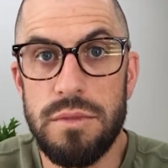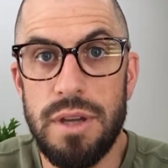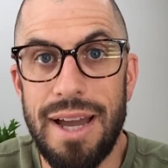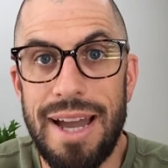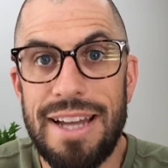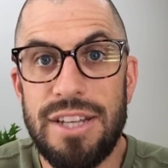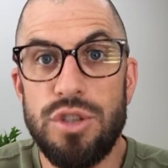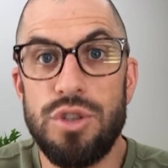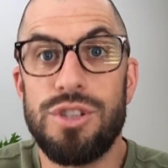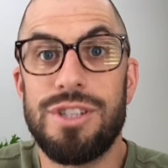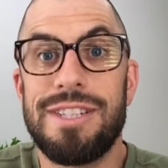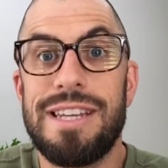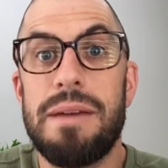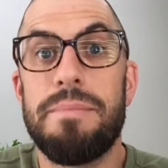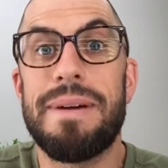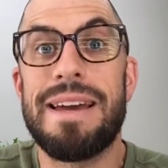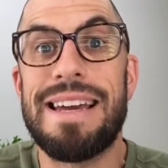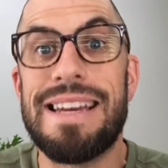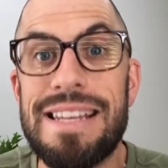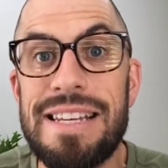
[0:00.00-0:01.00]
and to step
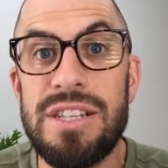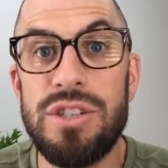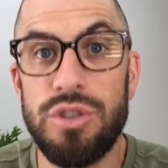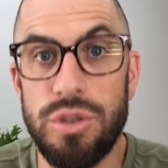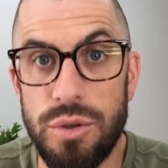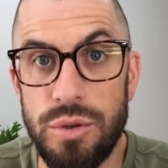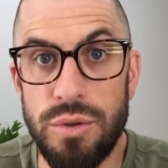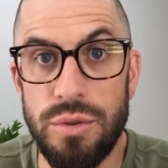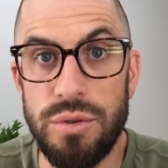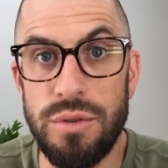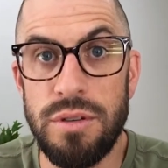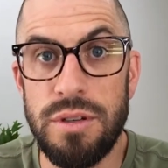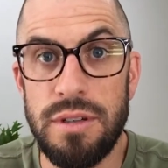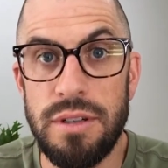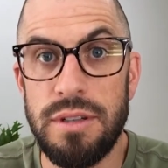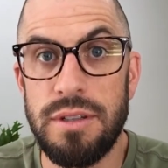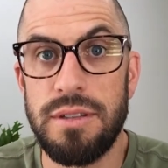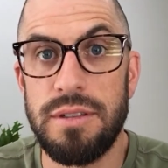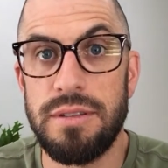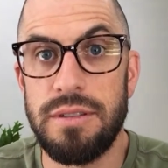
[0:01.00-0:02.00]
into
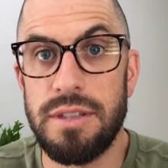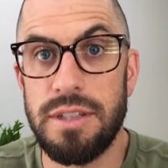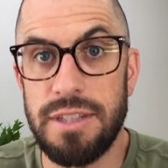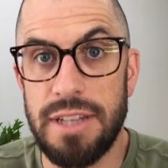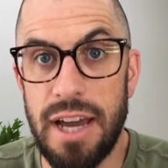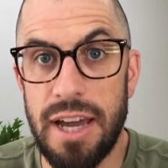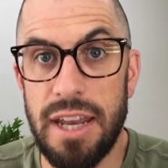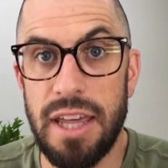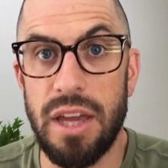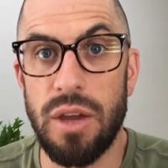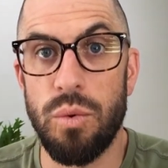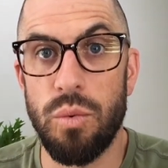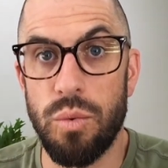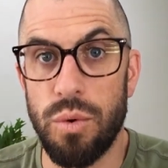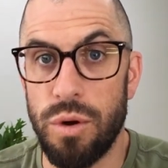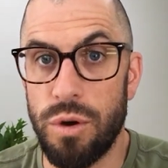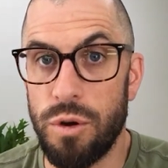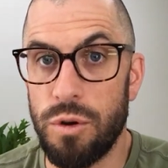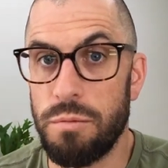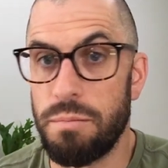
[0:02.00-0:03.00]
the dating
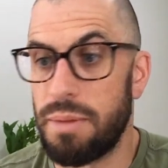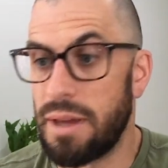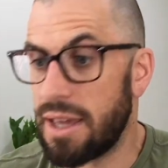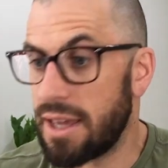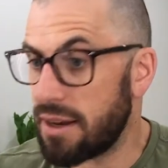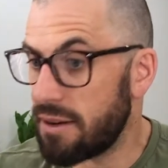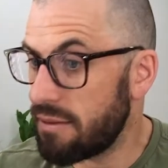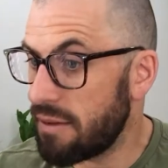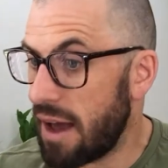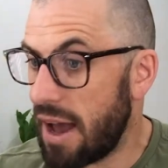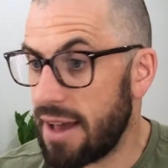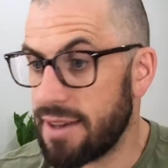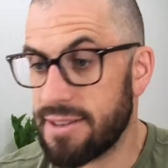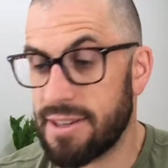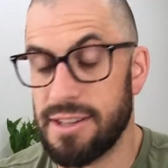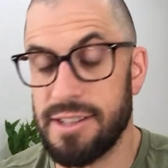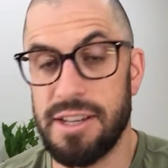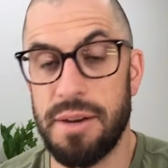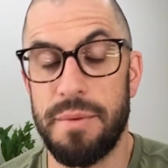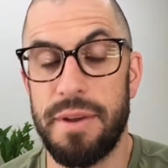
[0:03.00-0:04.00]
world, be it
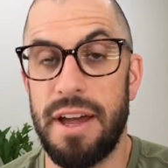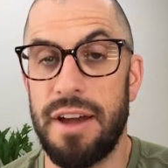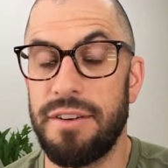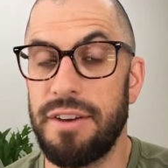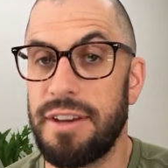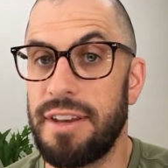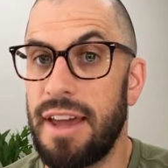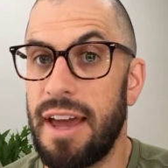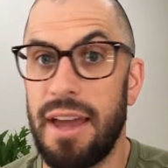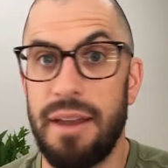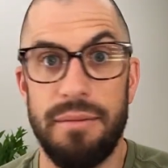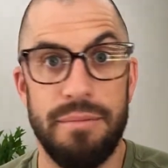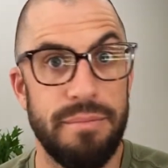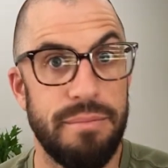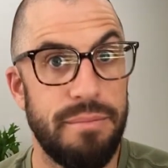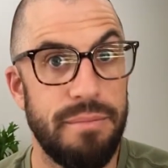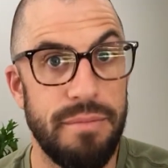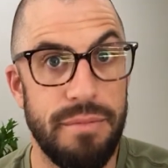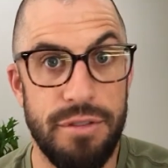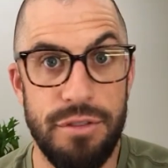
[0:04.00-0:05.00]
asking someone out on a date,
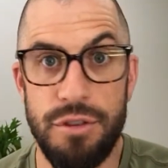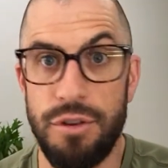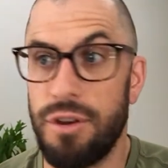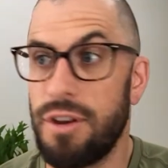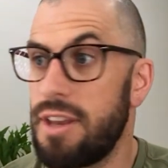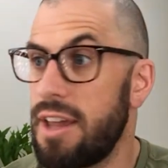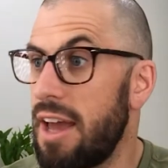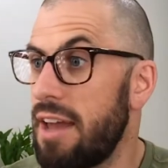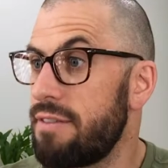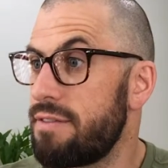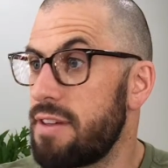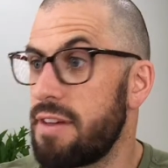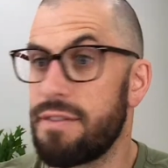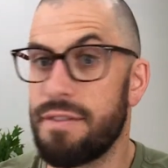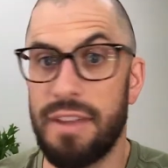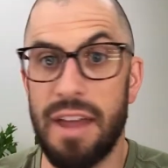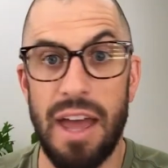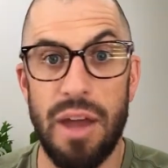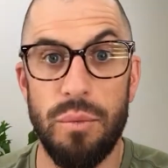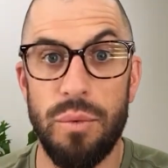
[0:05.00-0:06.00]
third date, fifth
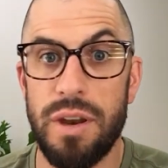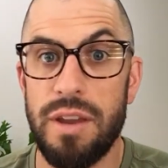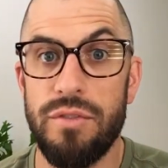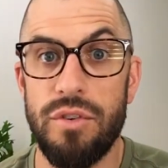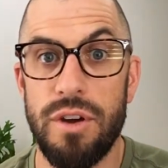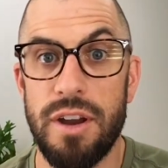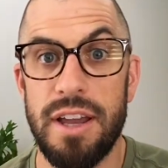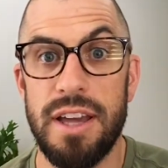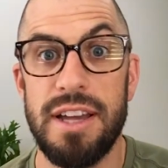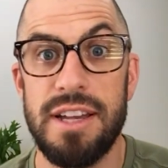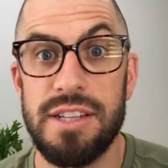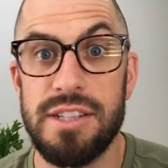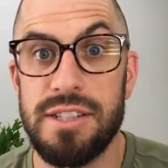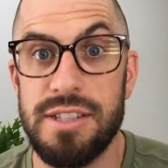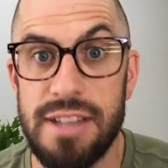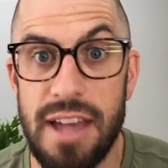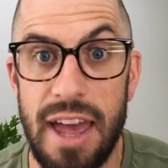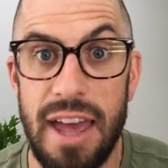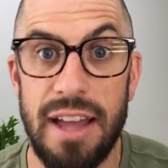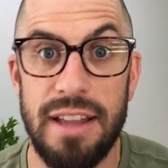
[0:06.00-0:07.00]
date, whatever it is,
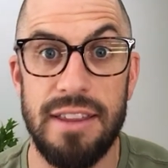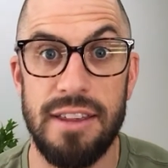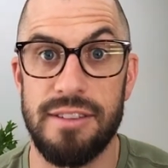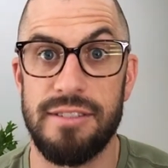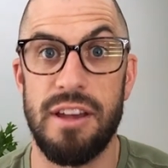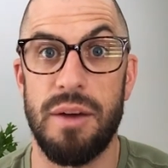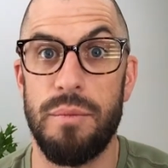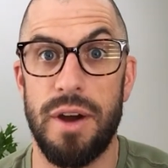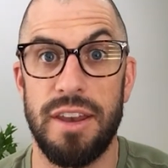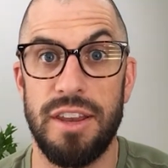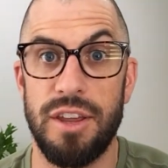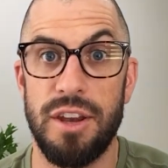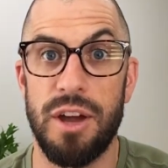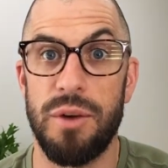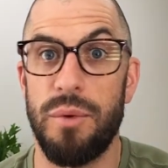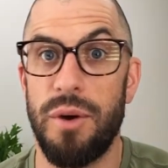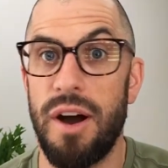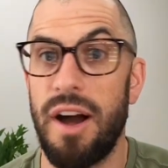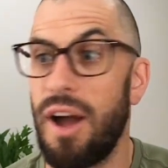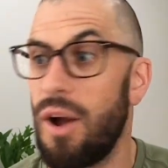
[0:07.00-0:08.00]
saying to someone, you know
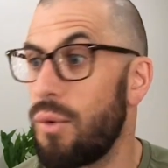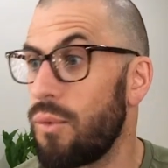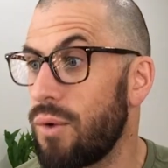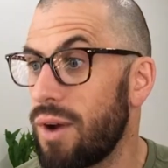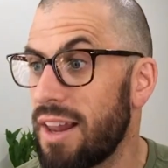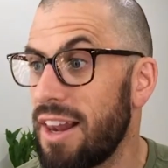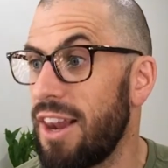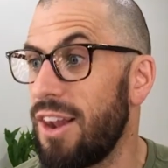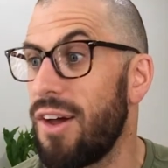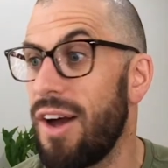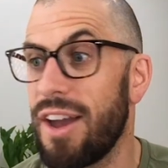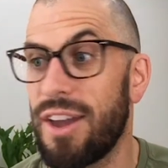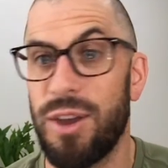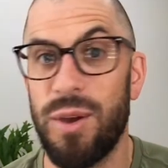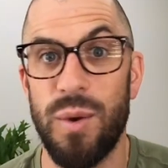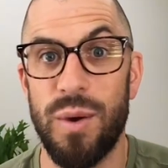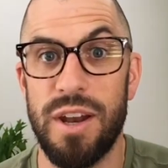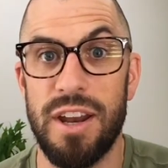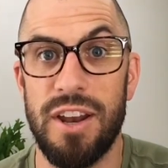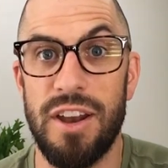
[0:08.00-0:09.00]
what, I really like
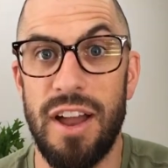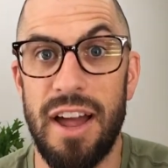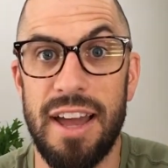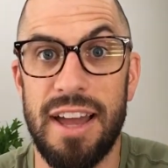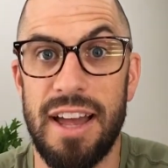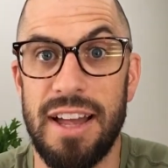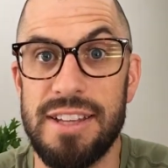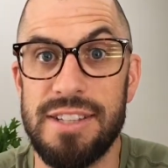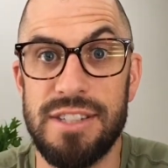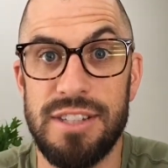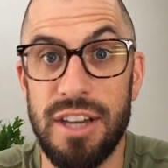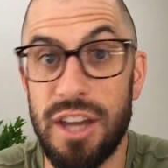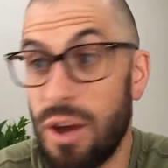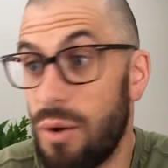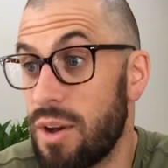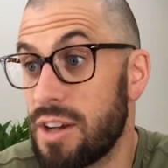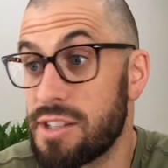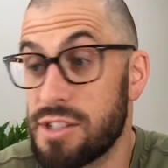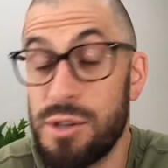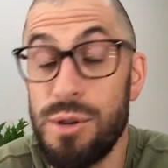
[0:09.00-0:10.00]
you and I'd like us to
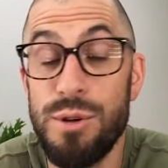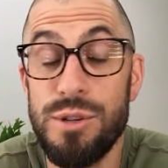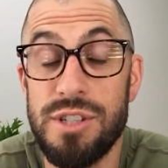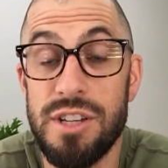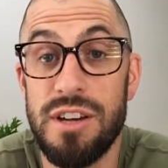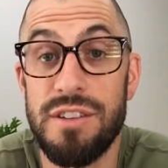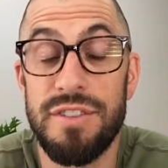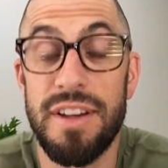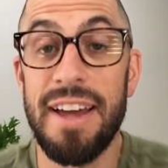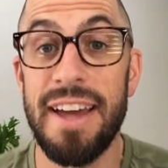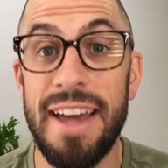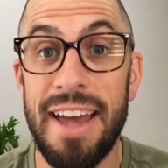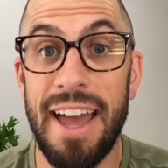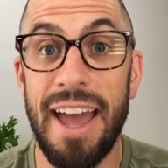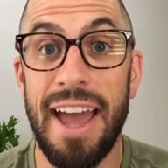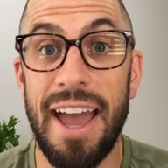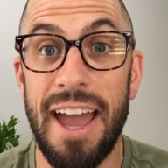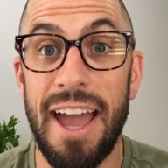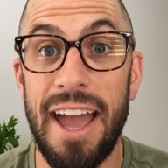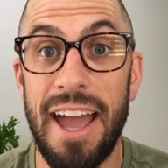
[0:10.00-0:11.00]
go exclusive,
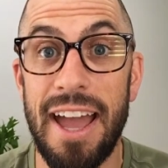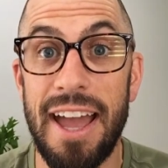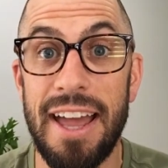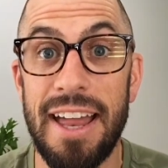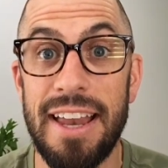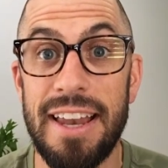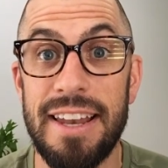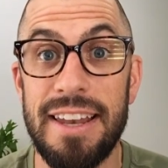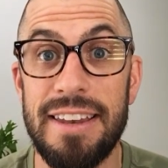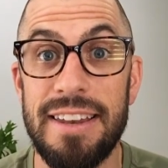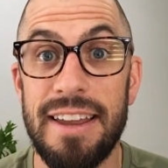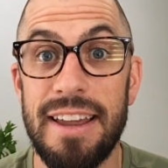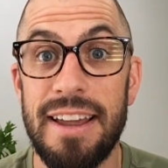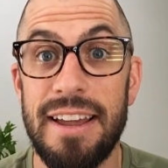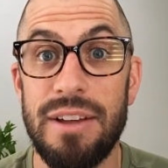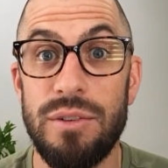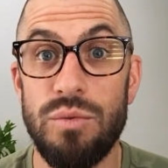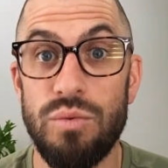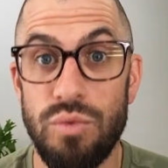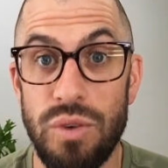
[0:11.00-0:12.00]
and
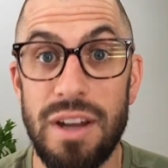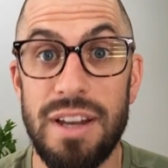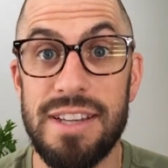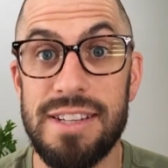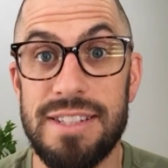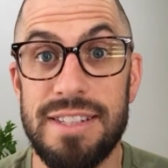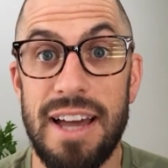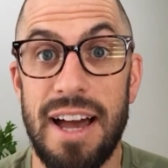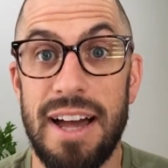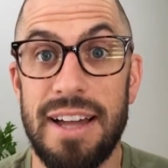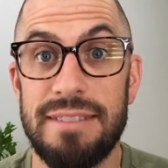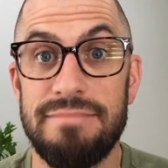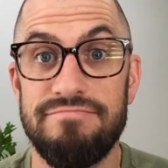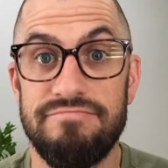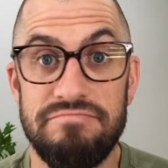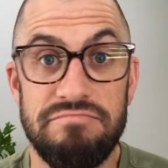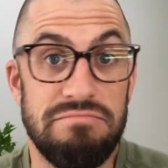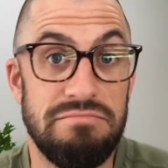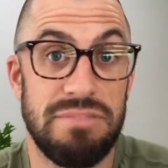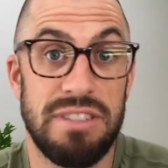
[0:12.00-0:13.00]
really start
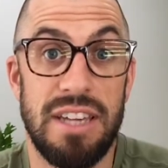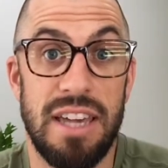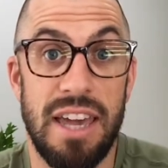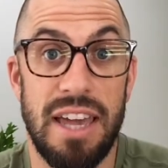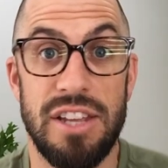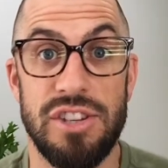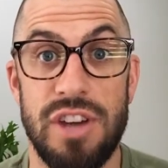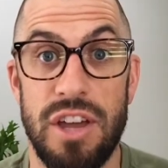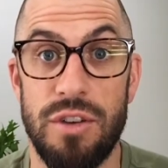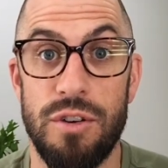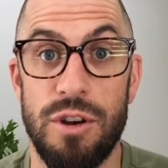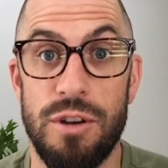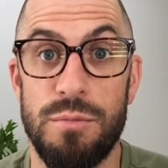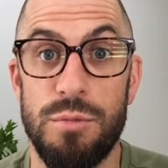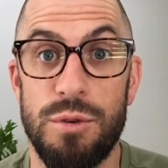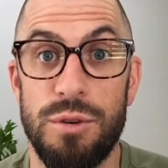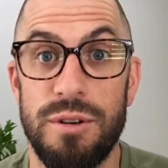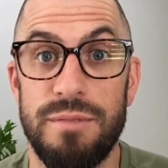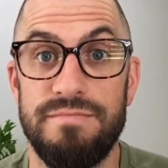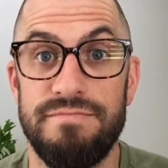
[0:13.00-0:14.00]
seeing each other on a
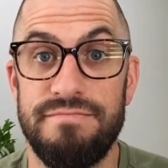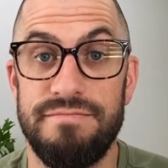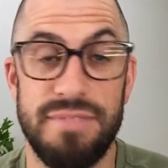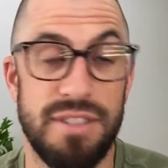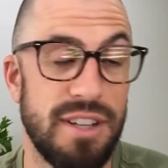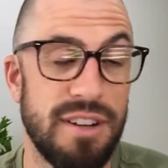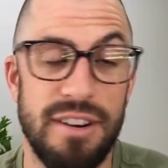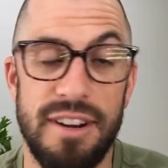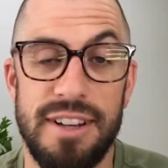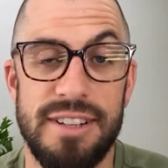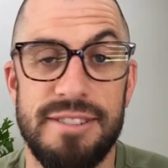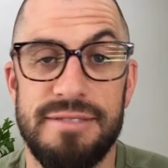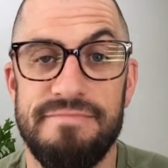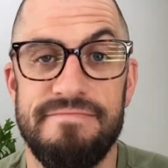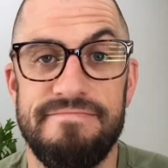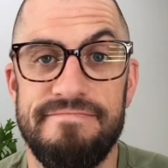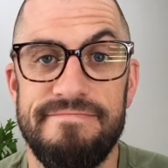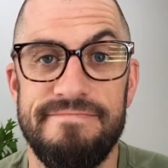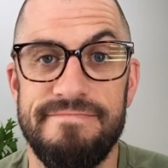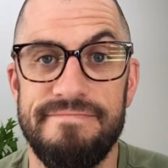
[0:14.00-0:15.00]
more serious
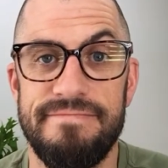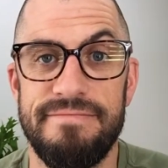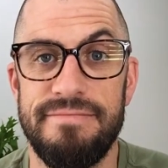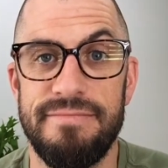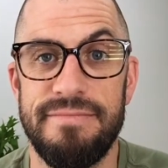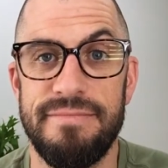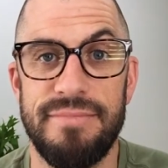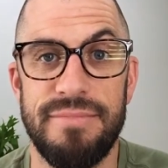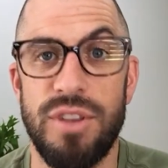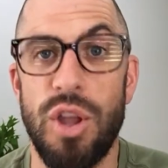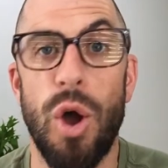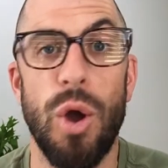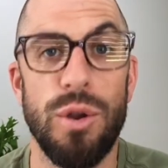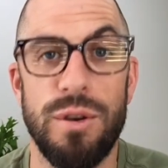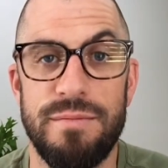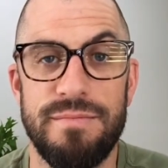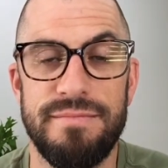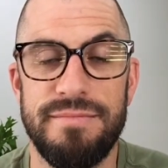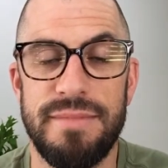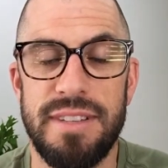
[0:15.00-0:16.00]
note,
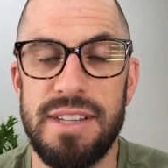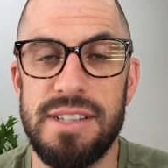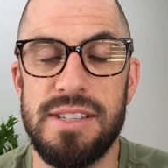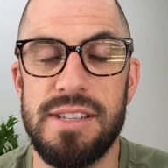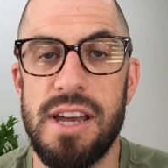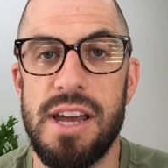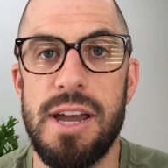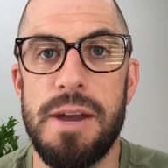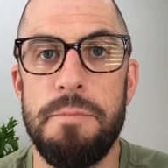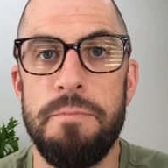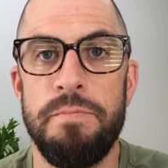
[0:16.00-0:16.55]
let's say.